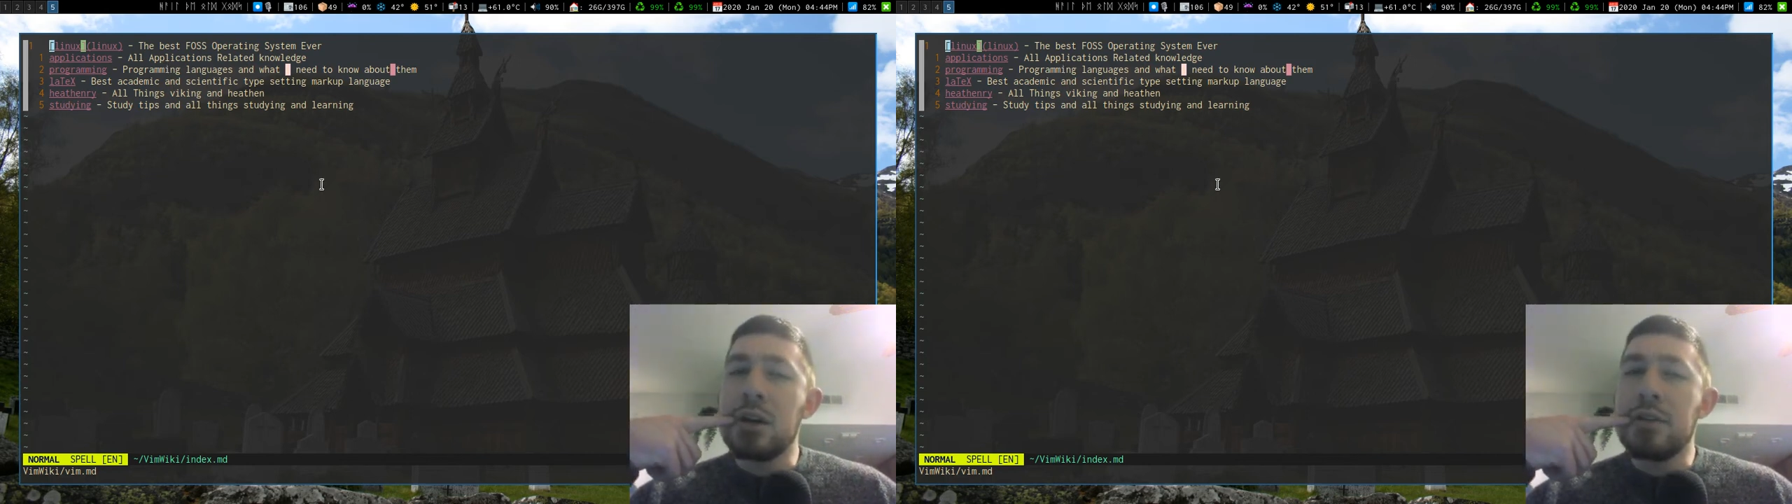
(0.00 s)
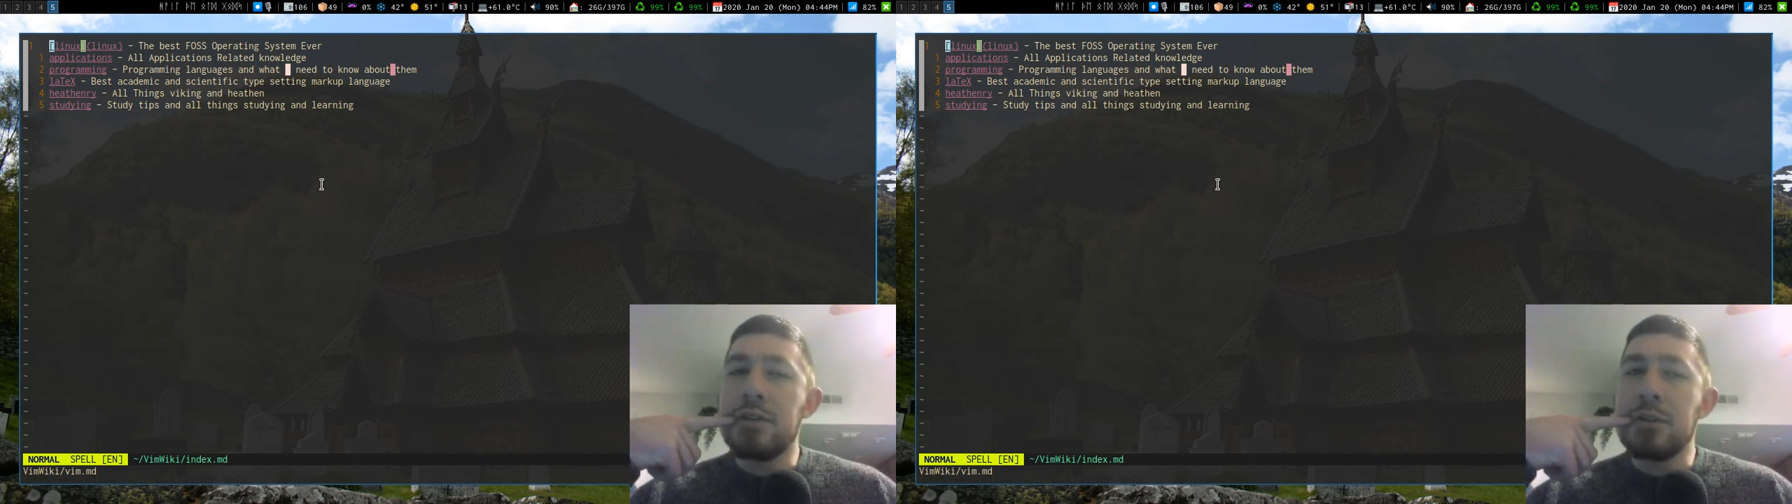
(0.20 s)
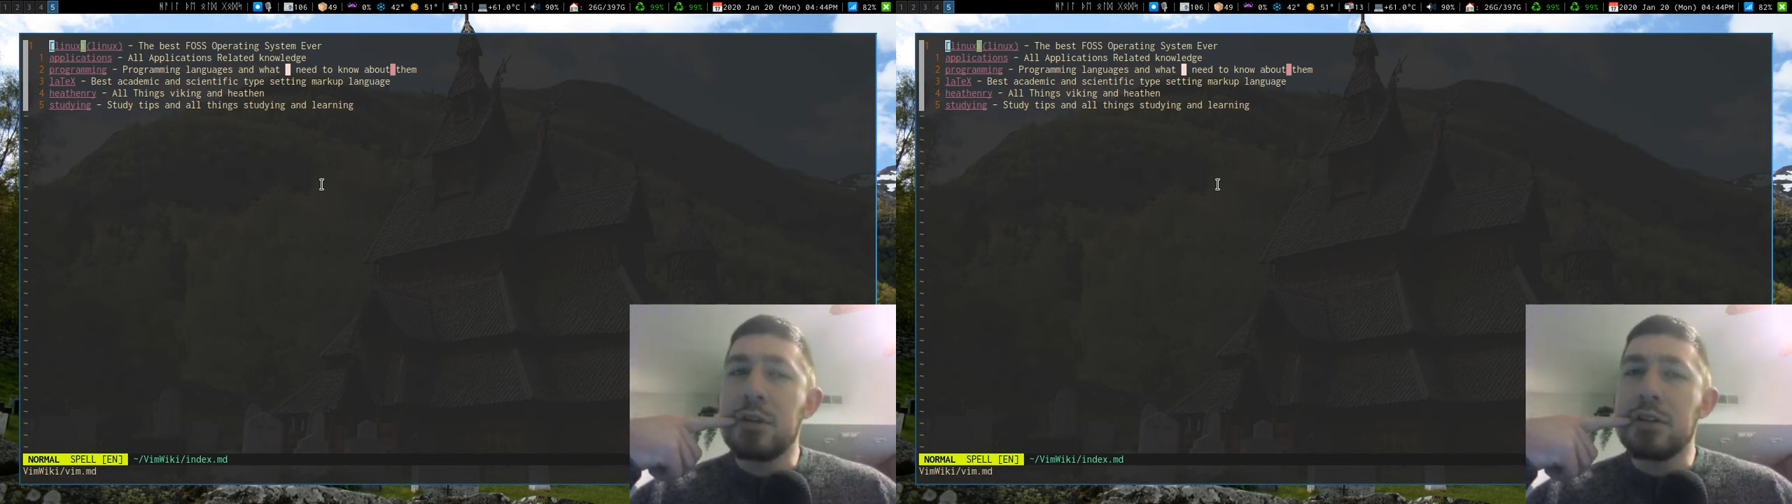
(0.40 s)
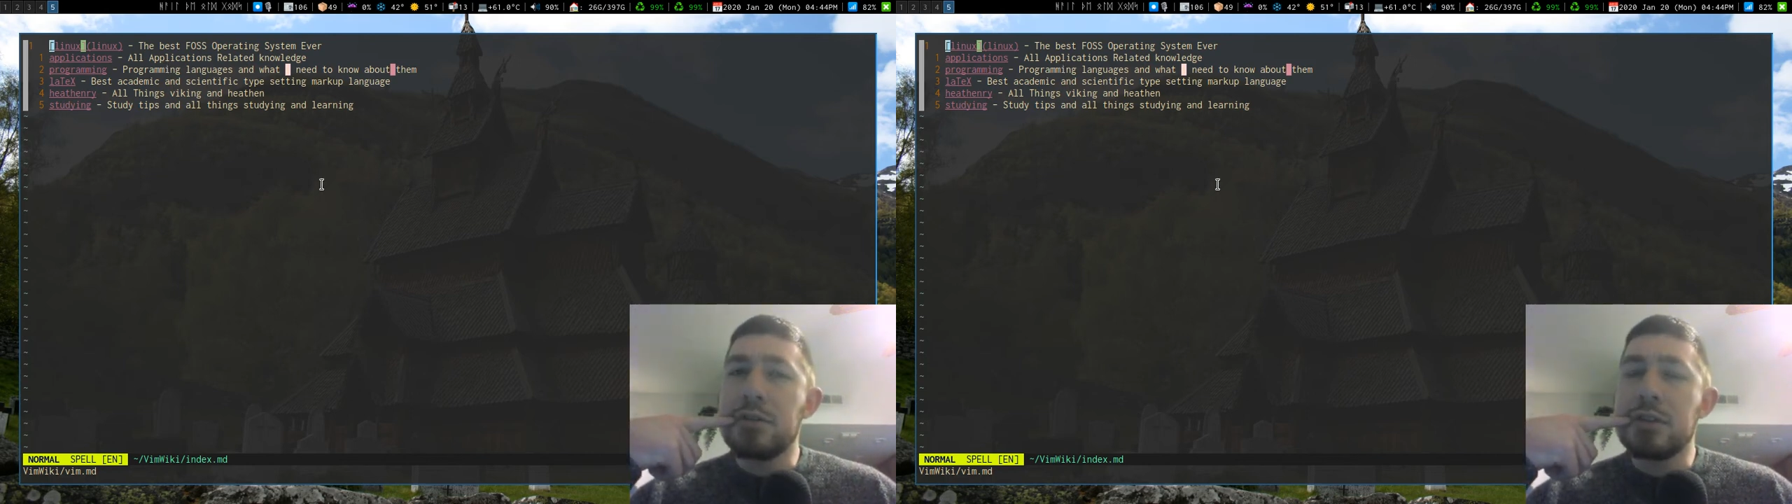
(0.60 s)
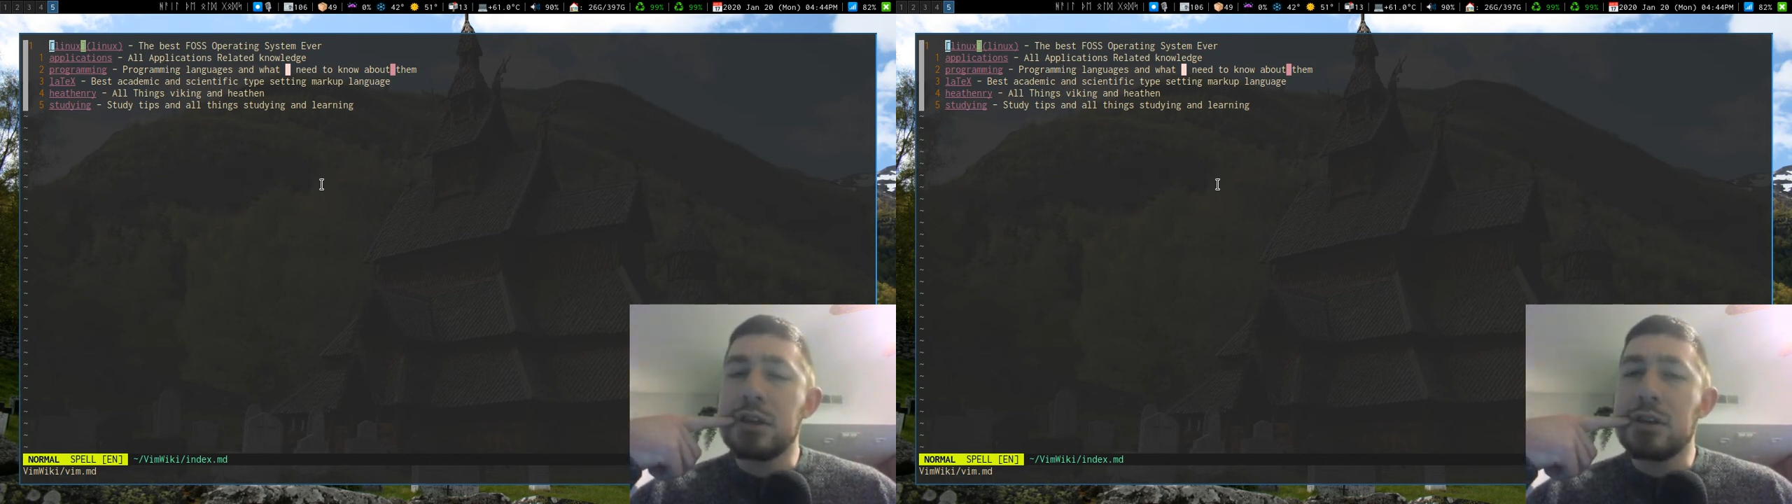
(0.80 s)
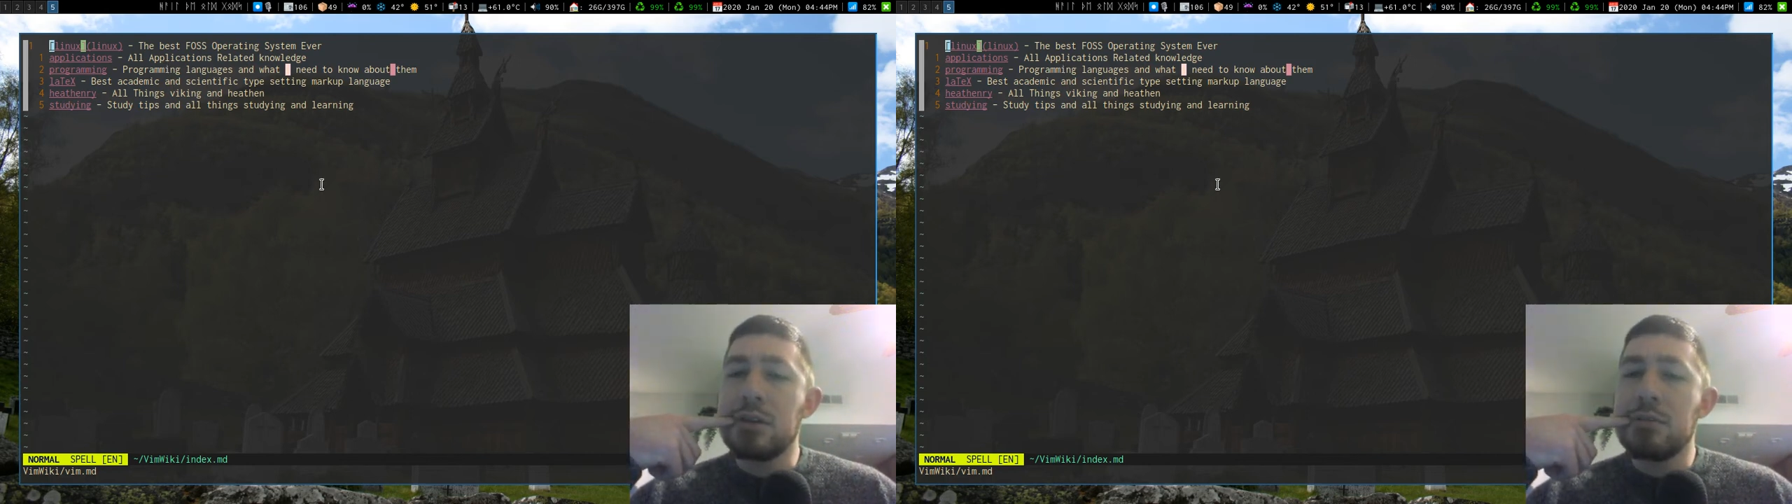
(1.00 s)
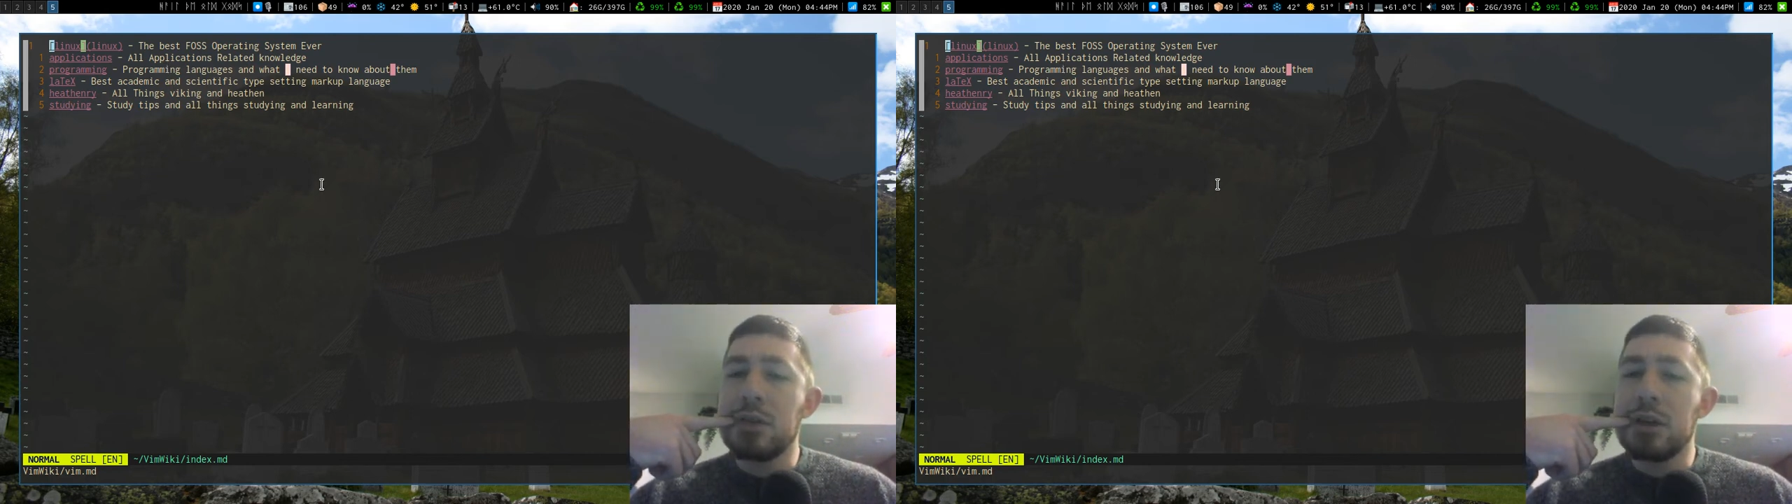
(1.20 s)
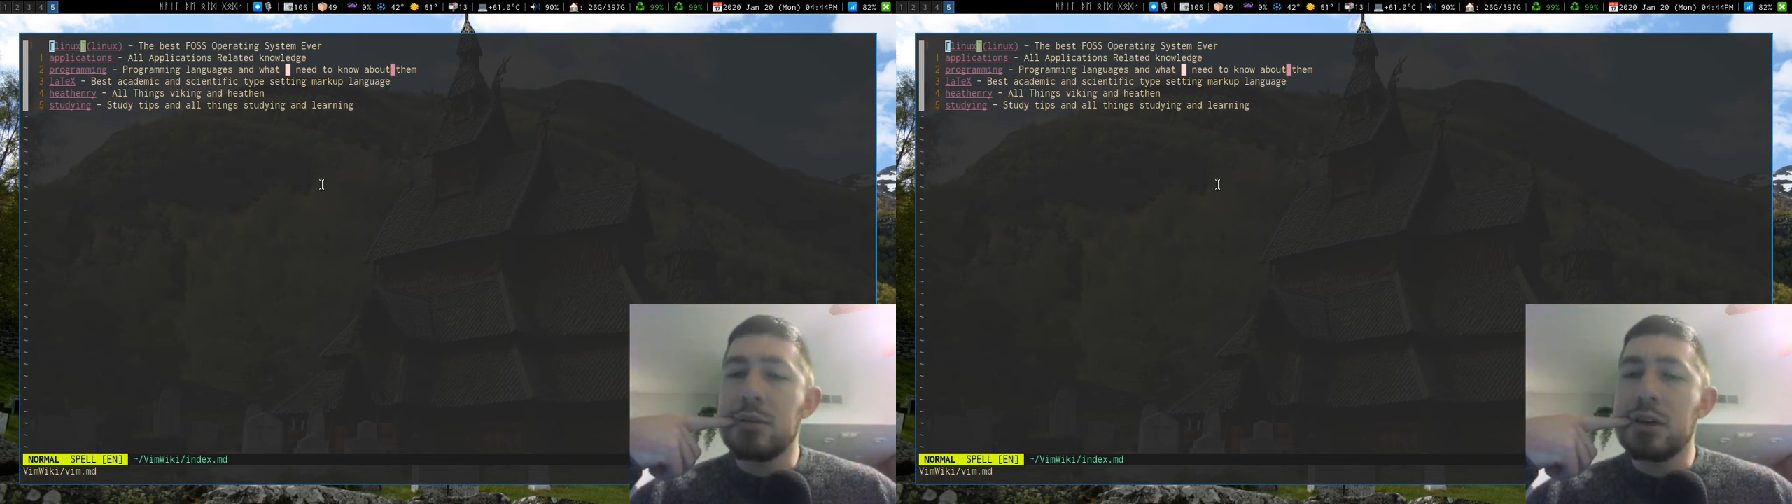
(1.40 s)
vimrc
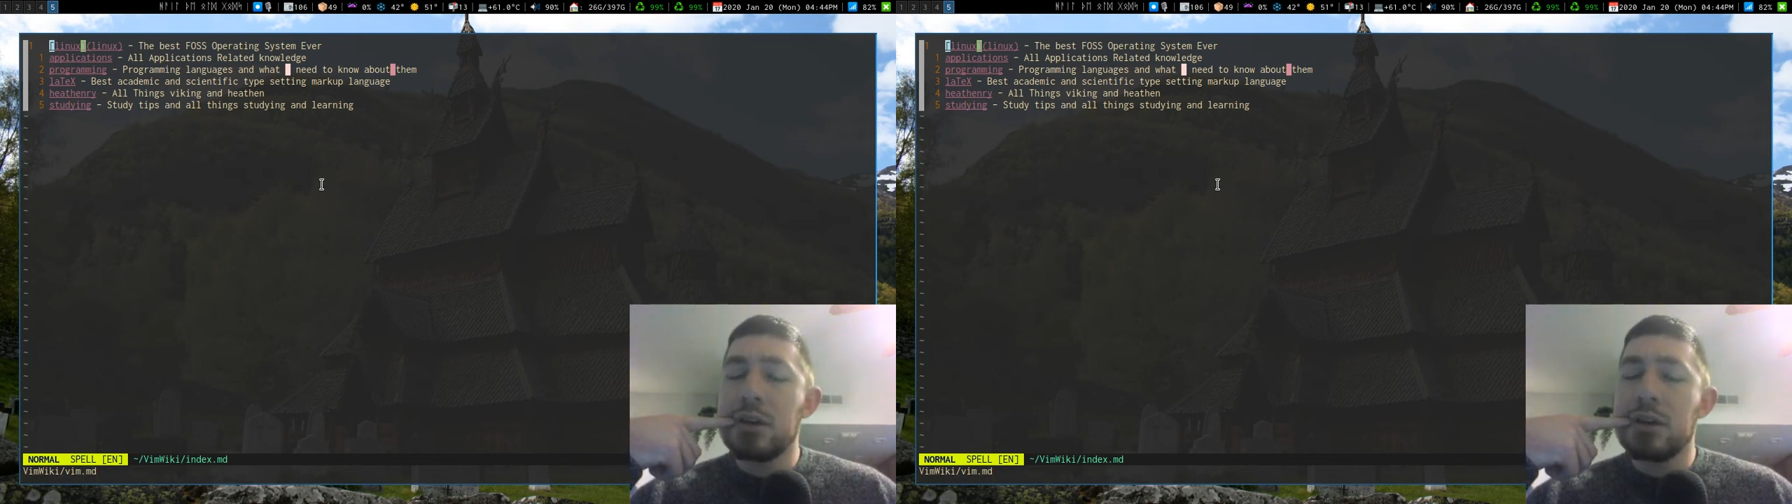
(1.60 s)
maybe.